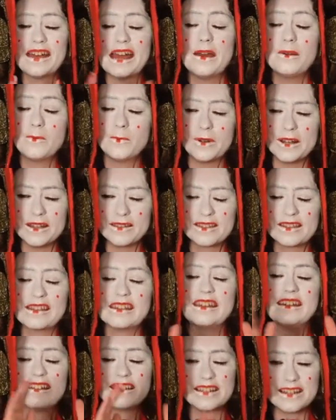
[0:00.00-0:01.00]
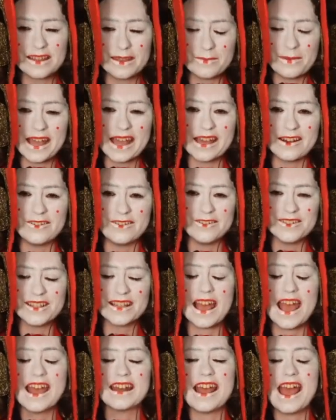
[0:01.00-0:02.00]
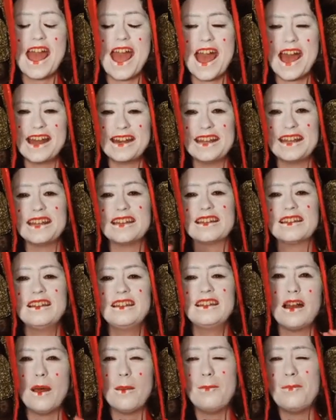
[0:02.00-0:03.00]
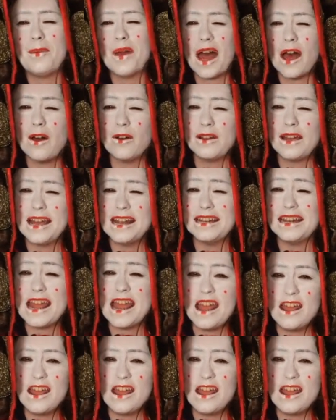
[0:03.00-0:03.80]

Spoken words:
that width into the panels and adding about an